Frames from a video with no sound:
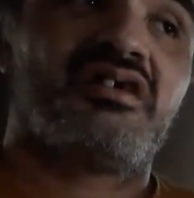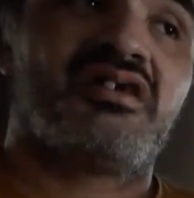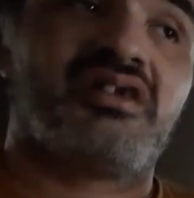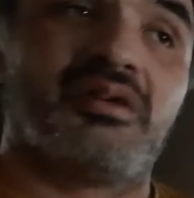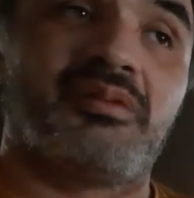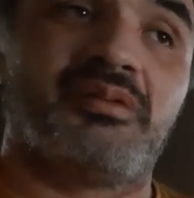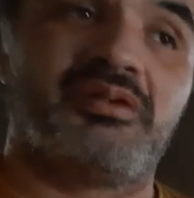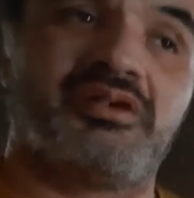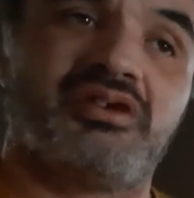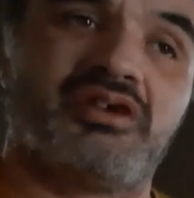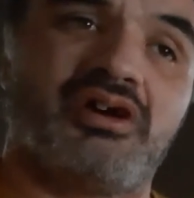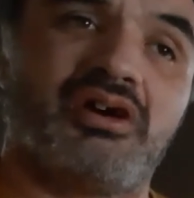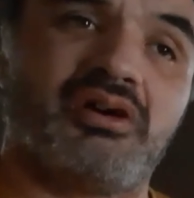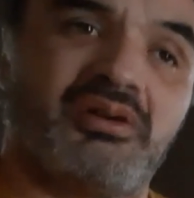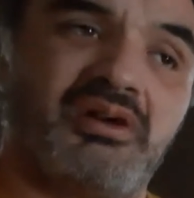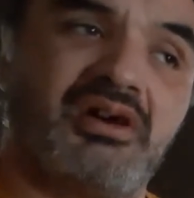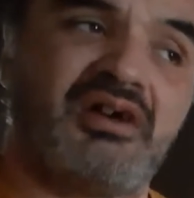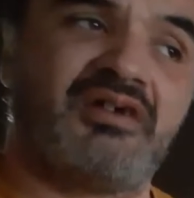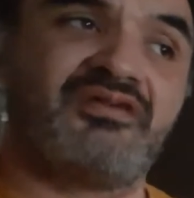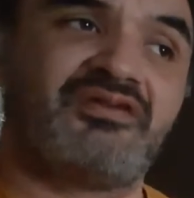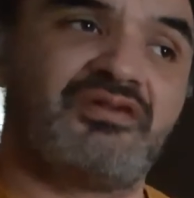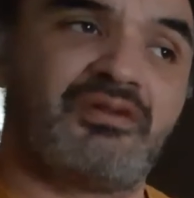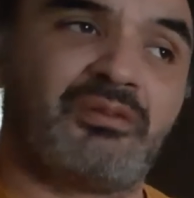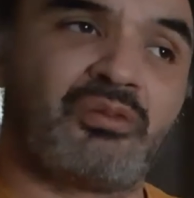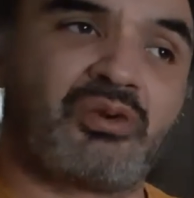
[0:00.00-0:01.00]
that we know
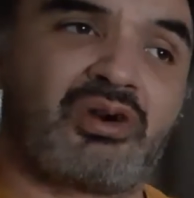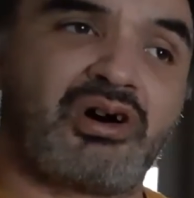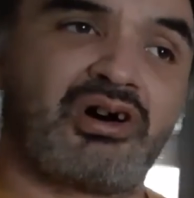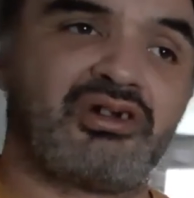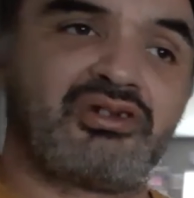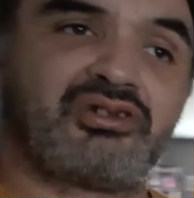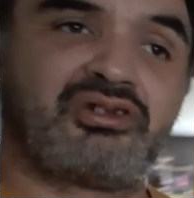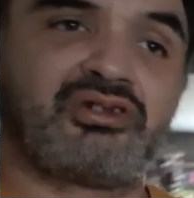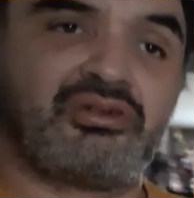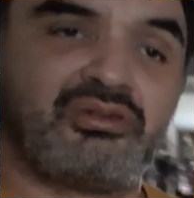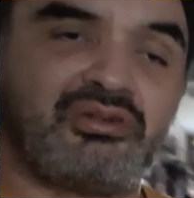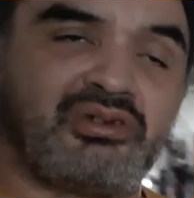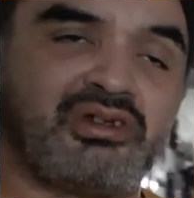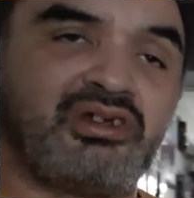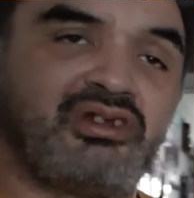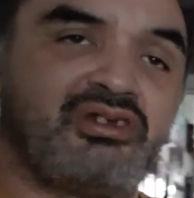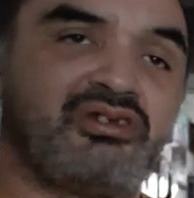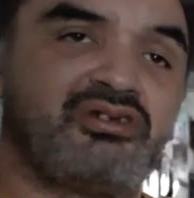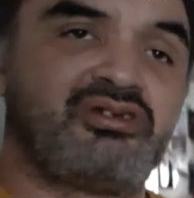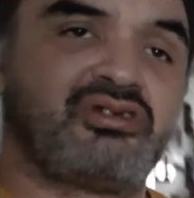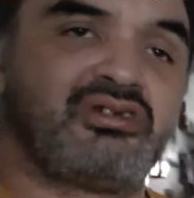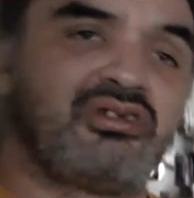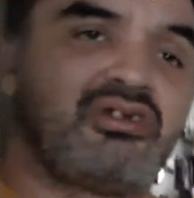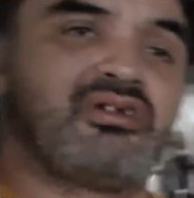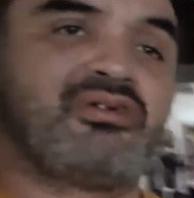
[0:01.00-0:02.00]
of from Raw
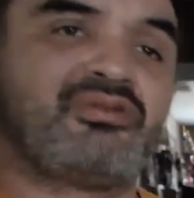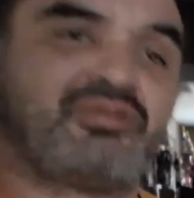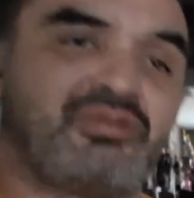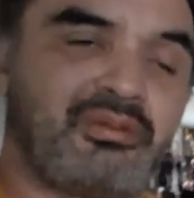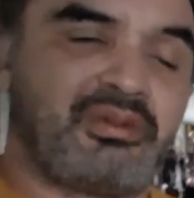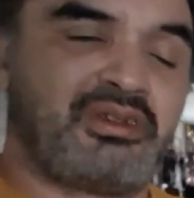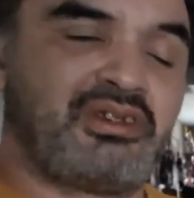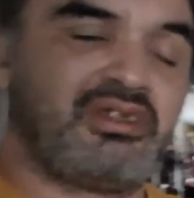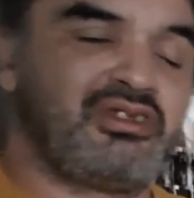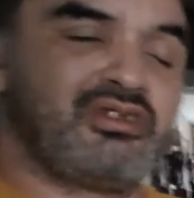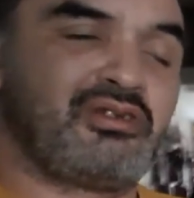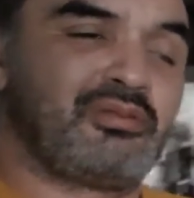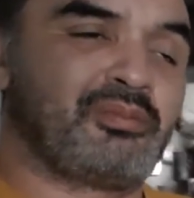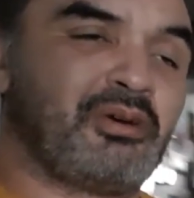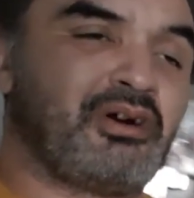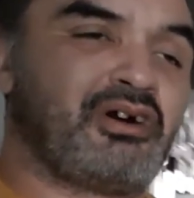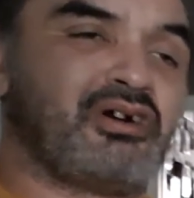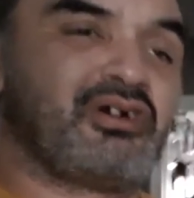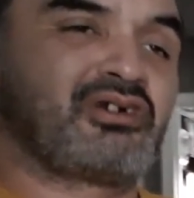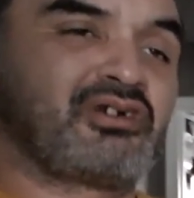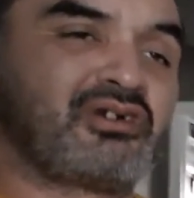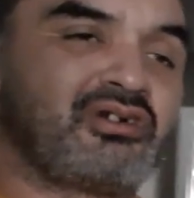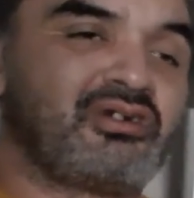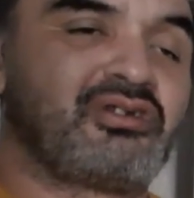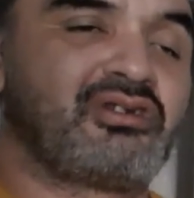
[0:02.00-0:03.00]
Toonage, you know, from He's
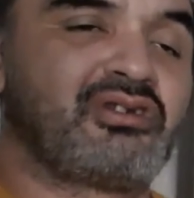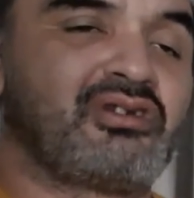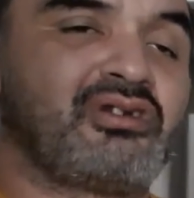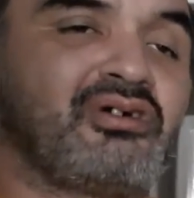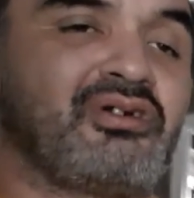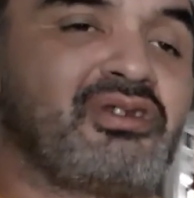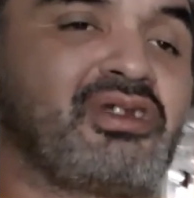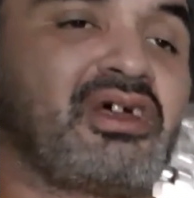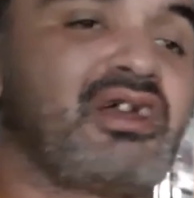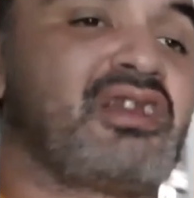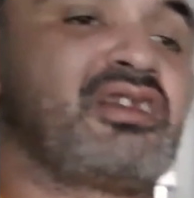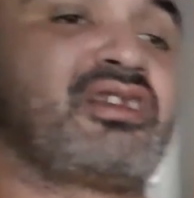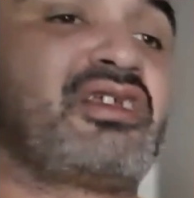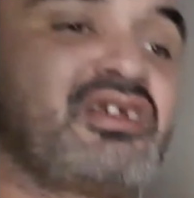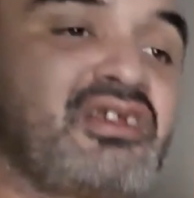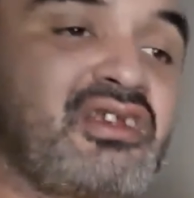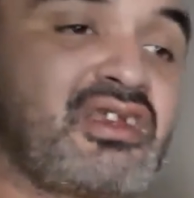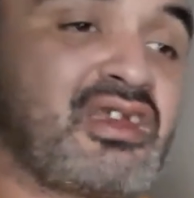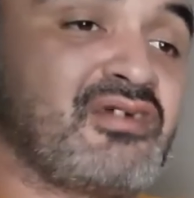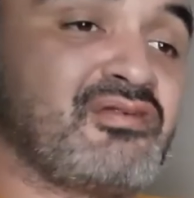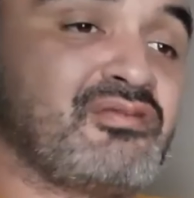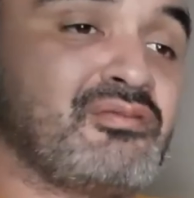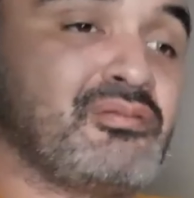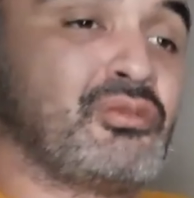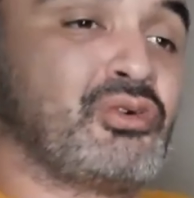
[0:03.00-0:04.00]
Bonkers and all that. They
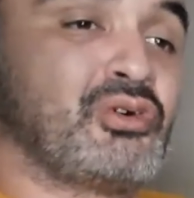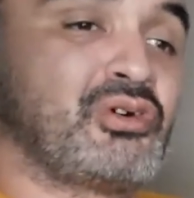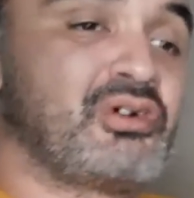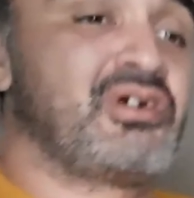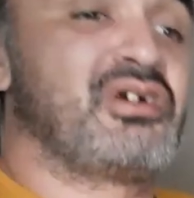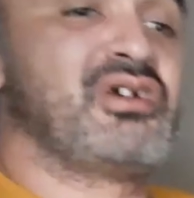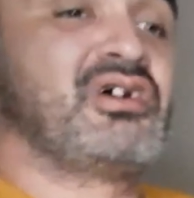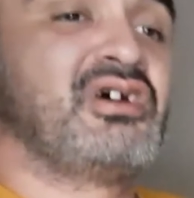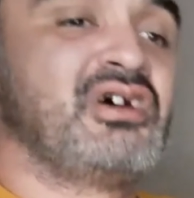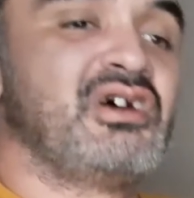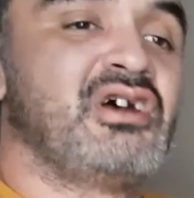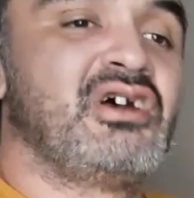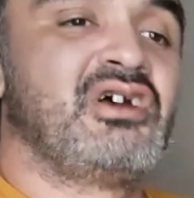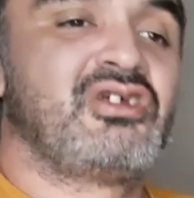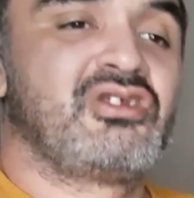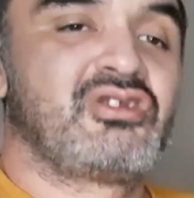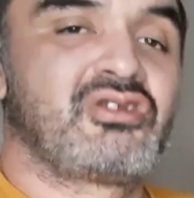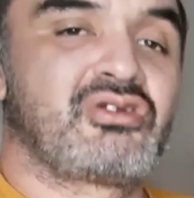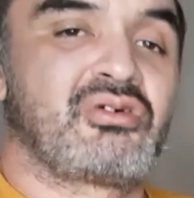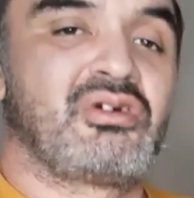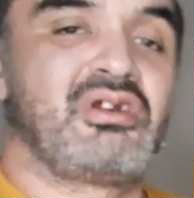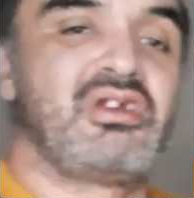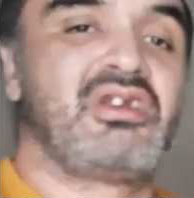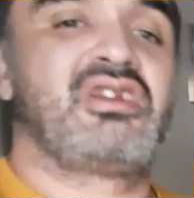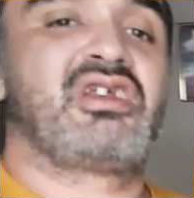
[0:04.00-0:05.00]
gave them more
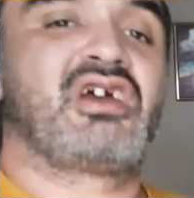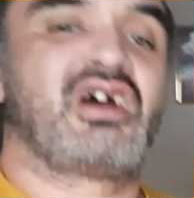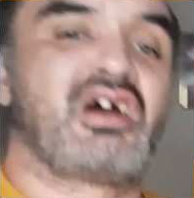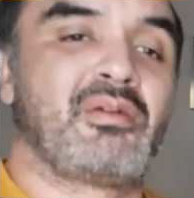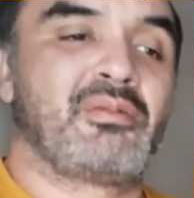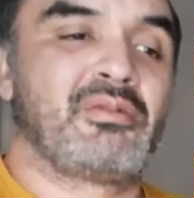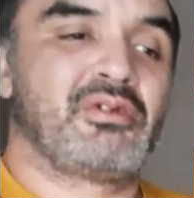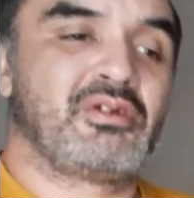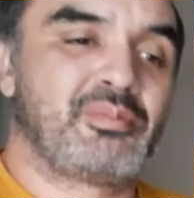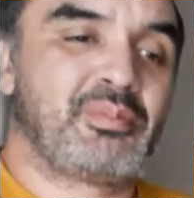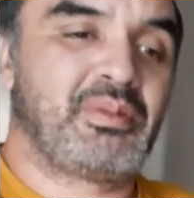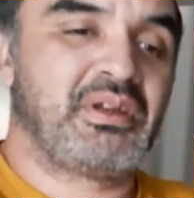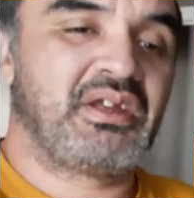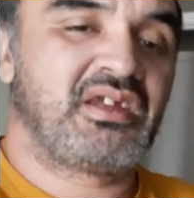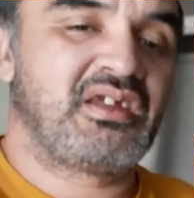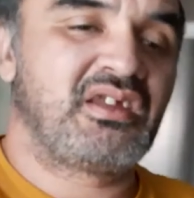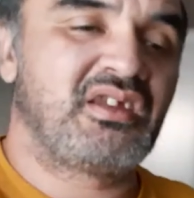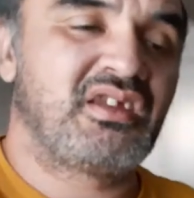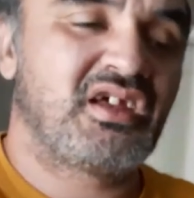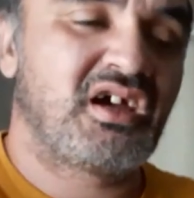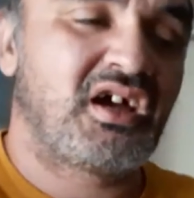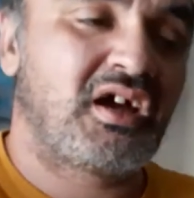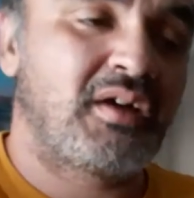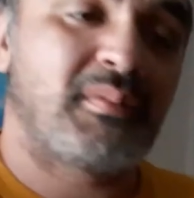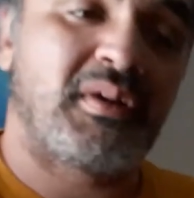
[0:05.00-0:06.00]
screen time and speaking
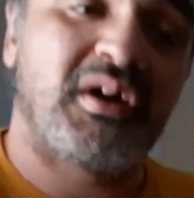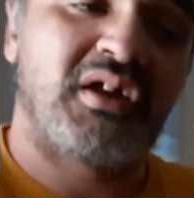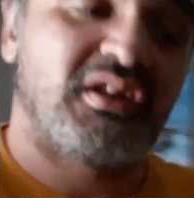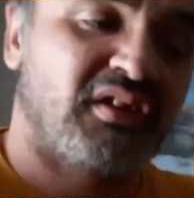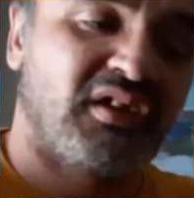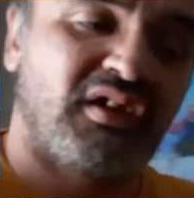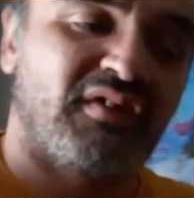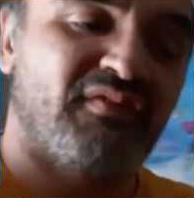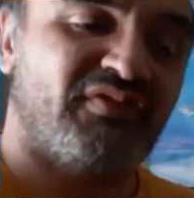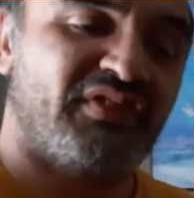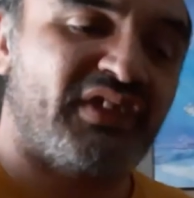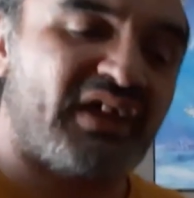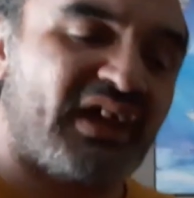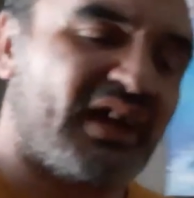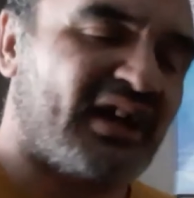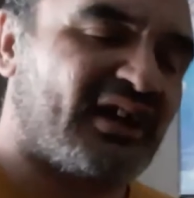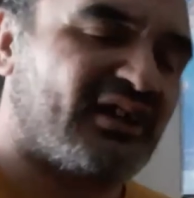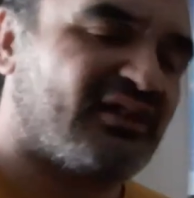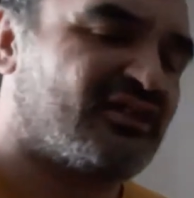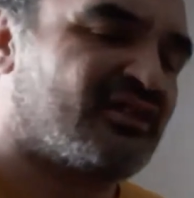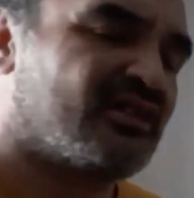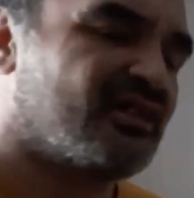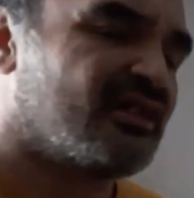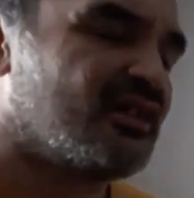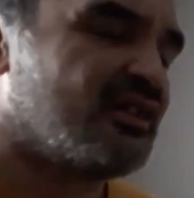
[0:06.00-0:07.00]
time. I love that.